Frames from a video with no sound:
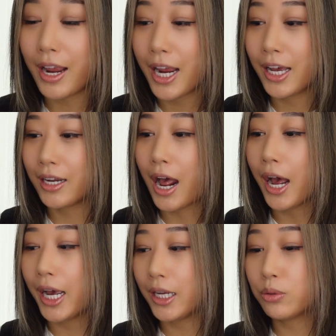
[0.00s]
And
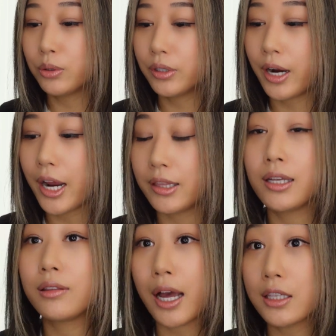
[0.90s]
I told her, I
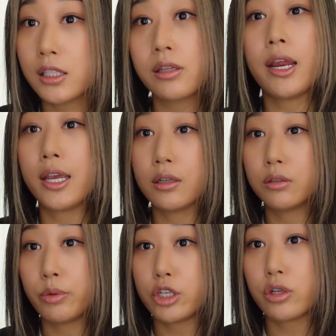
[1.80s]
think that's the angle
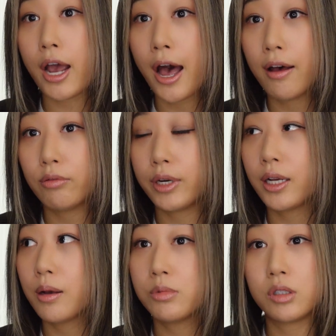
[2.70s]
we should have when it
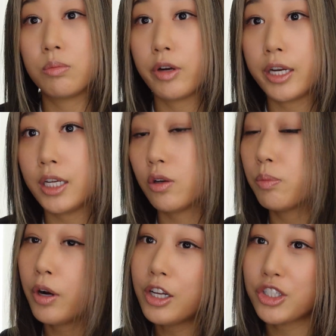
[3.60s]
comes to branding your
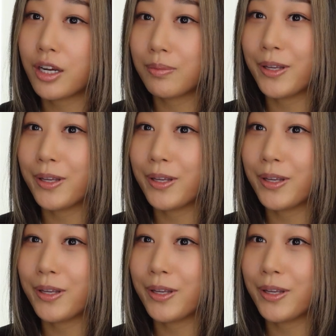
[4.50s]
project,